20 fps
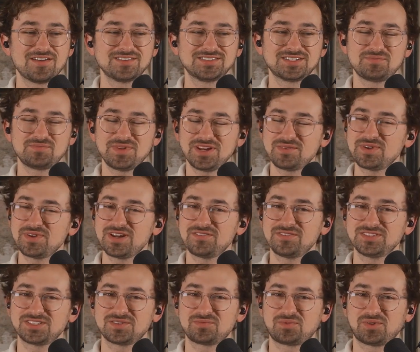it been a bit of a
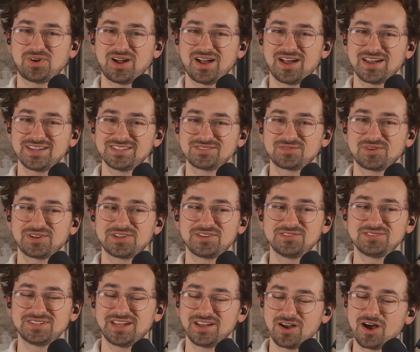surprise where you
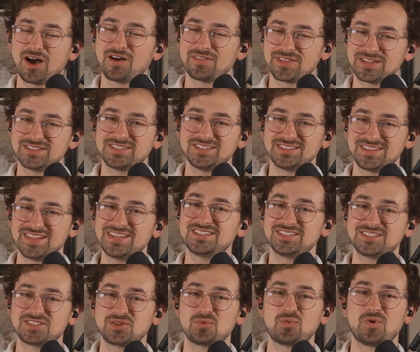say, this
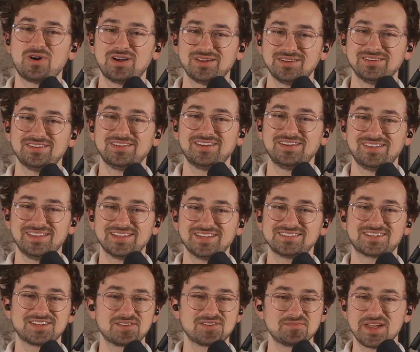is the one
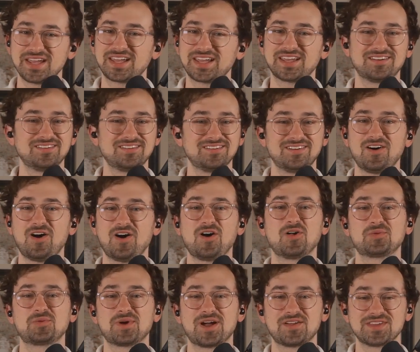that's going to make it
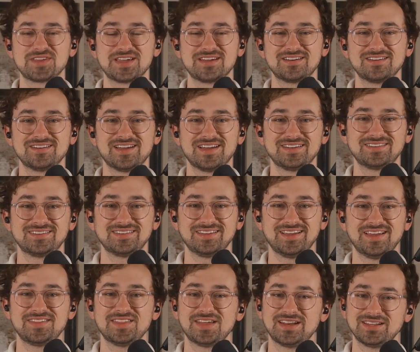all around the internet,
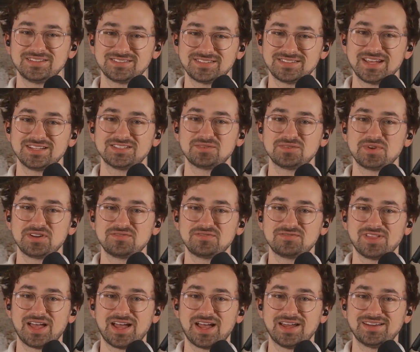and then it stays a bit
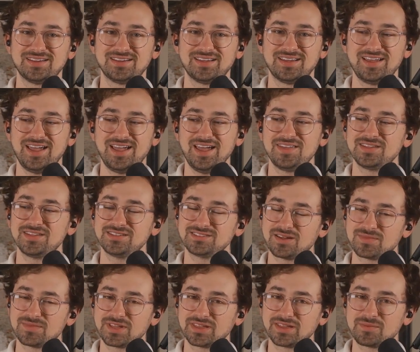flat, and then
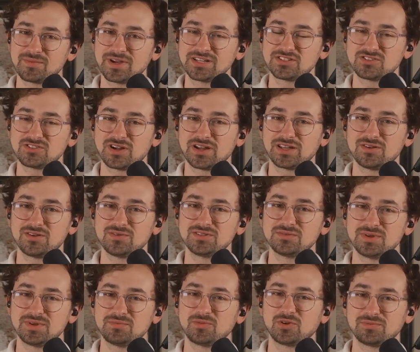something that might strike you as a
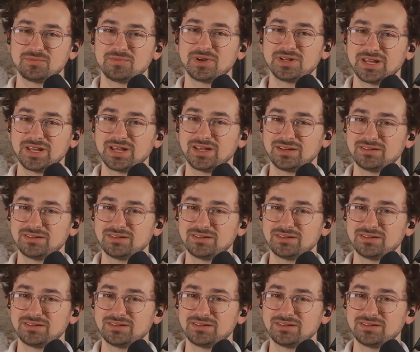bit more mundane?